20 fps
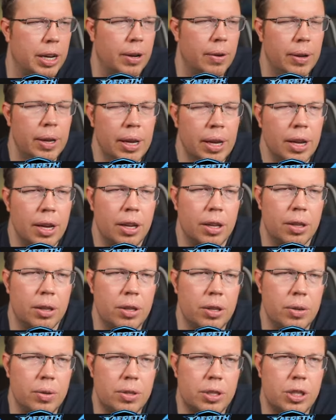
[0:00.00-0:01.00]
Now, you'll
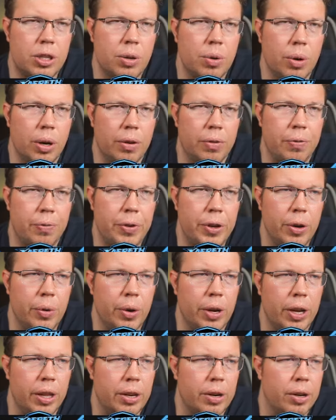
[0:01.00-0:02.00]
lose to a
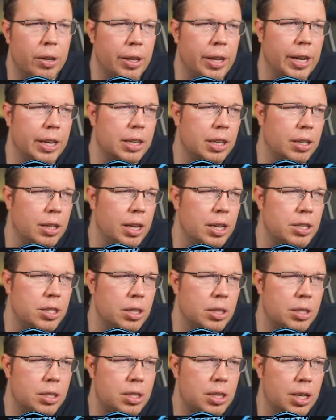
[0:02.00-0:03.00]
few other Galactic
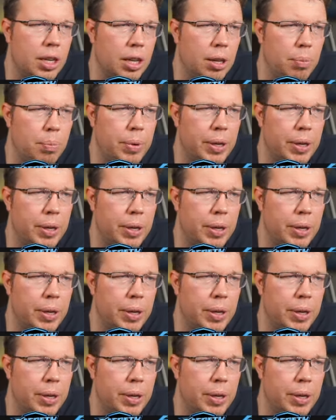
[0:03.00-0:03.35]
Legends still,